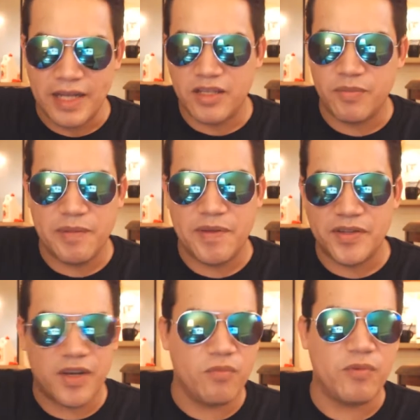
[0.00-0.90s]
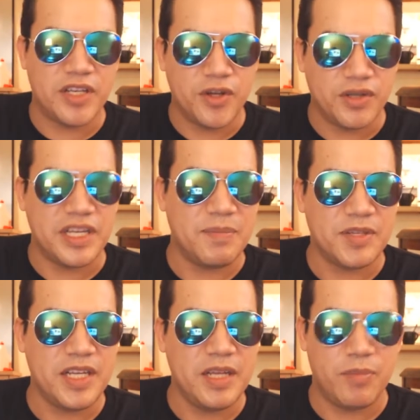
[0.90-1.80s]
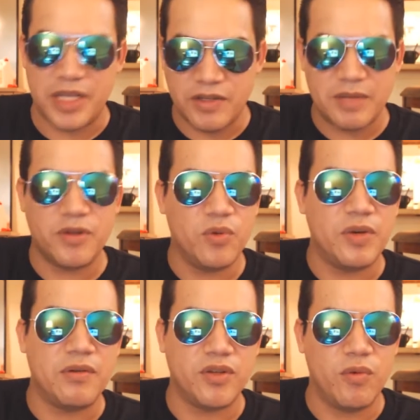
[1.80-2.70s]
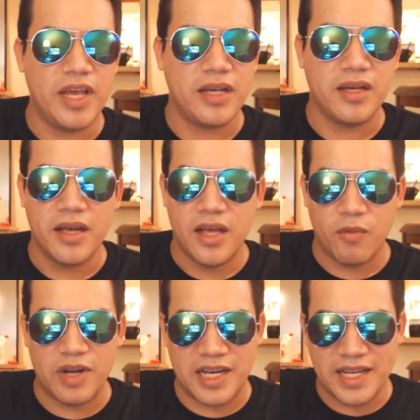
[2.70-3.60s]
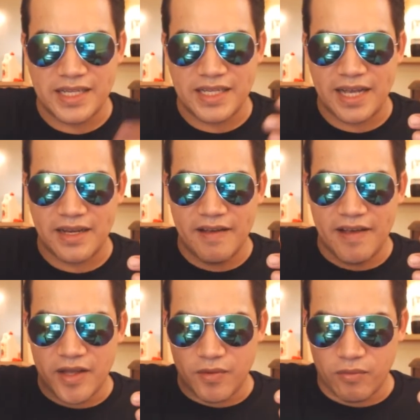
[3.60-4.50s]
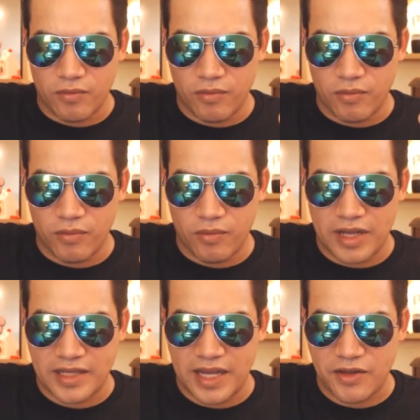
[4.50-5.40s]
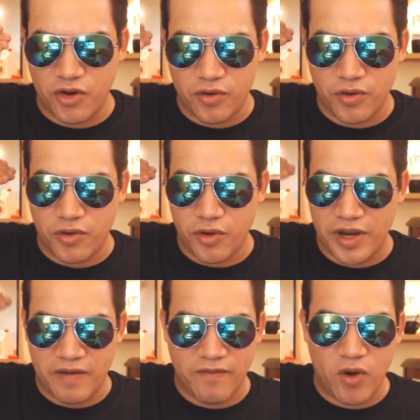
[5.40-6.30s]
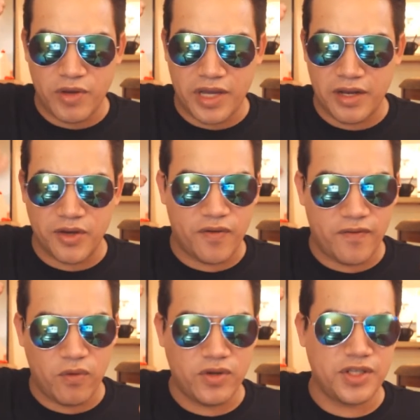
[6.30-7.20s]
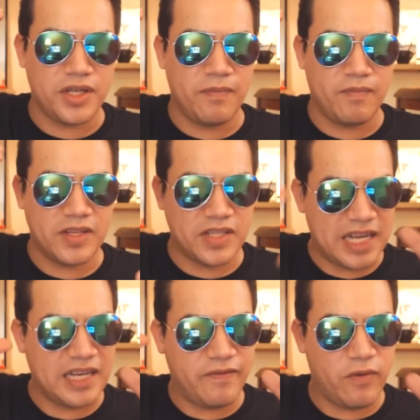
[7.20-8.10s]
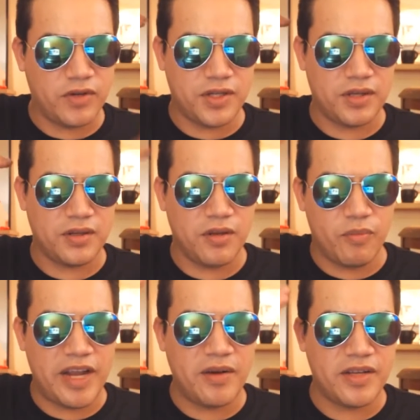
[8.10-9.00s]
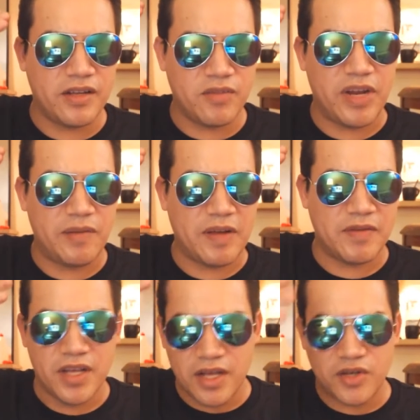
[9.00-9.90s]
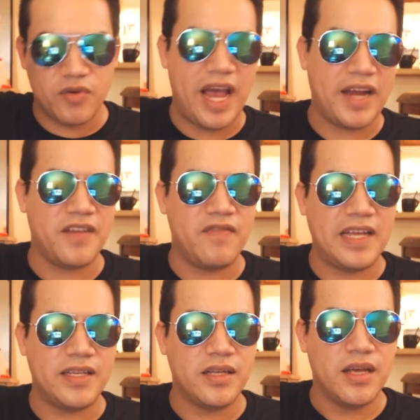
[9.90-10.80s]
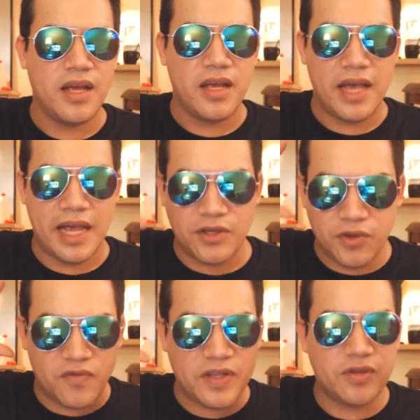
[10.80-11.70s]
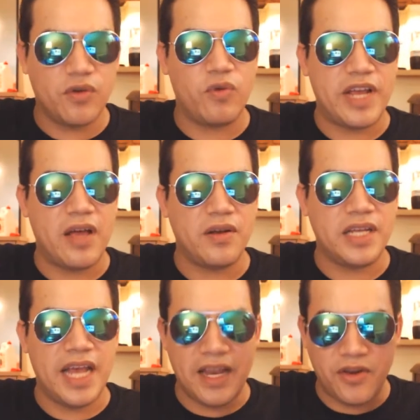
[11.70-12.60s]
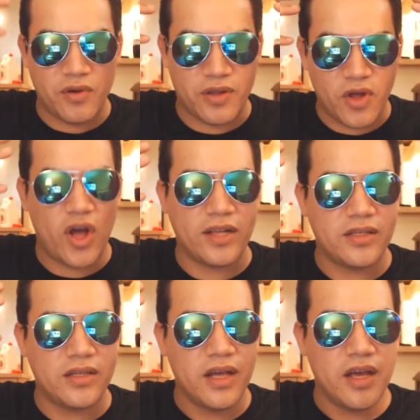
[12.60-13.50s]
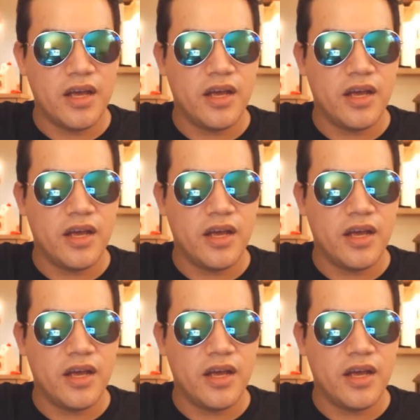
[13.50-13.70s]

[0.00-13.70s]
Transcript: And delta brainwaves come when you're deep sleep, but he was able to do it when he was awake. What it is is that is that you're you're invoking and you're forcing, slightly forcing the brain delta brainwaves to activate into physical reality in your thoughts.